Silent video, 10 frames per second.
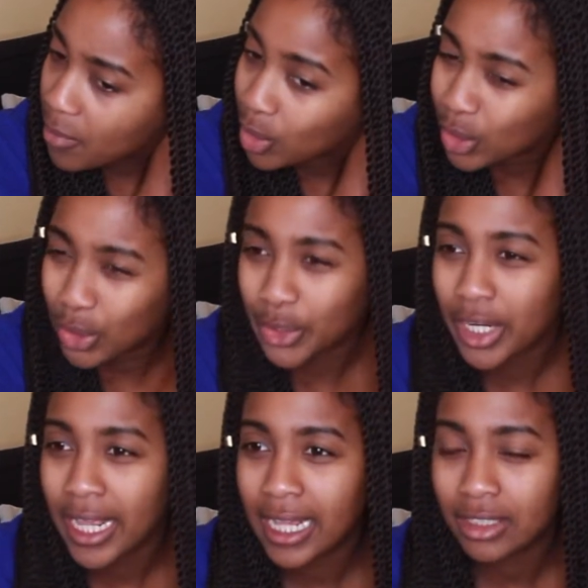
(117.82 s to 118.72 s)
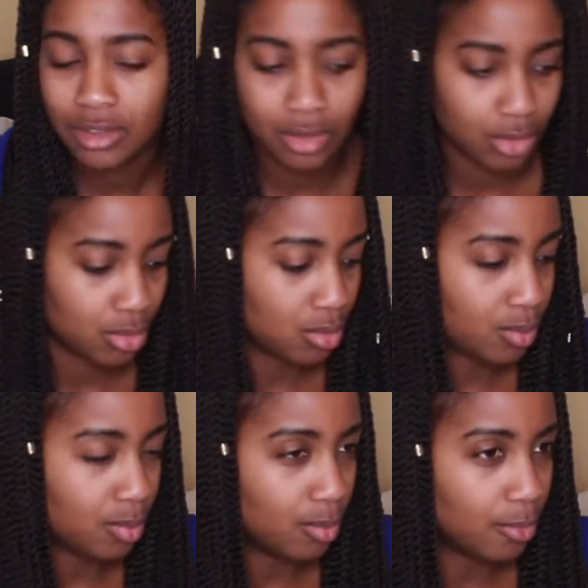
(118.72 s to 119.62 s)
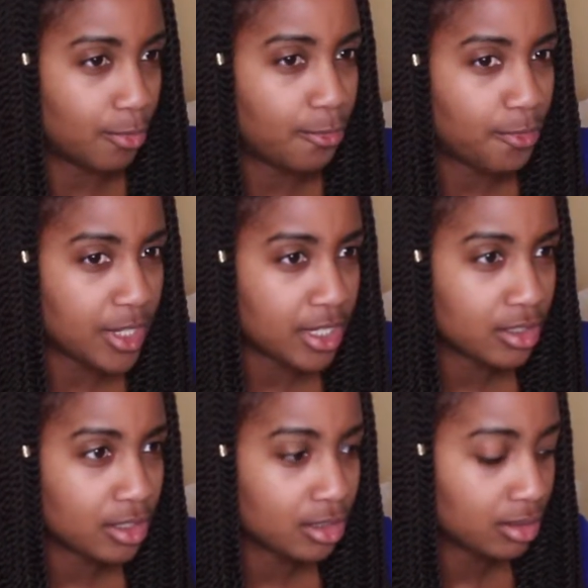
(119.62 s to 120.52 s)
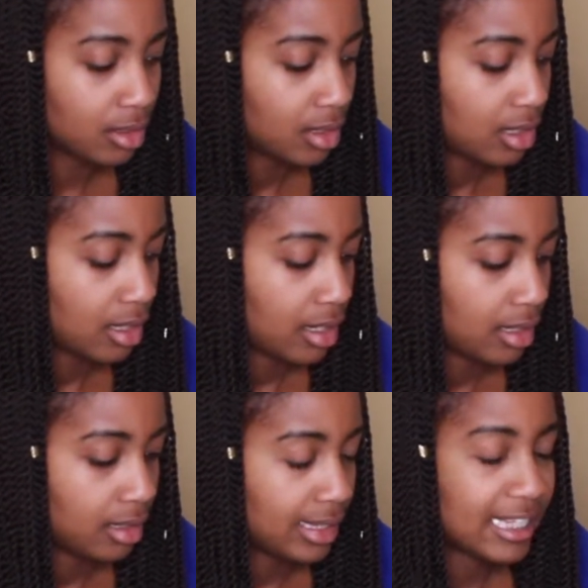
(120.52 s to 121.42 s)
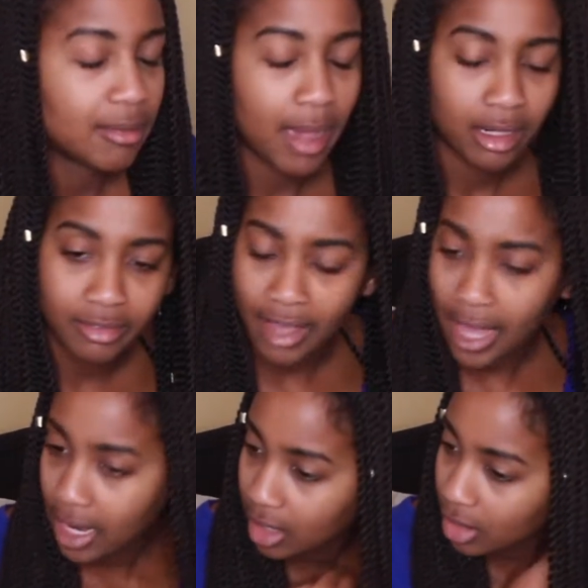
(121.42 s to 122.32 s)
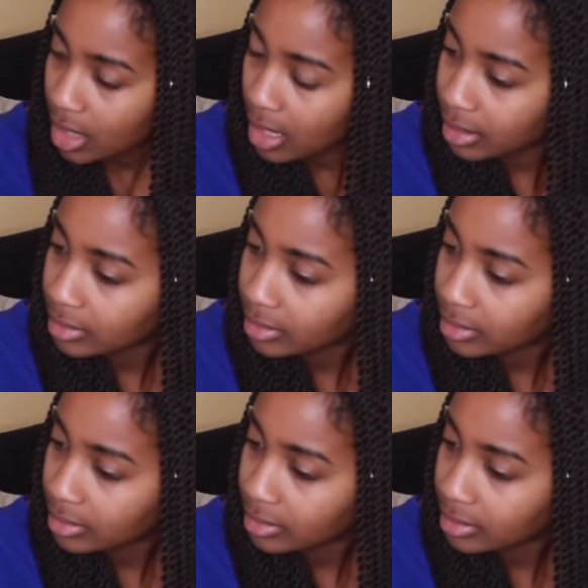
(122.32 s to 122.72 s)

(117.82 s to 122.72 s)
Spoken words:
learning to feel the amount of hair,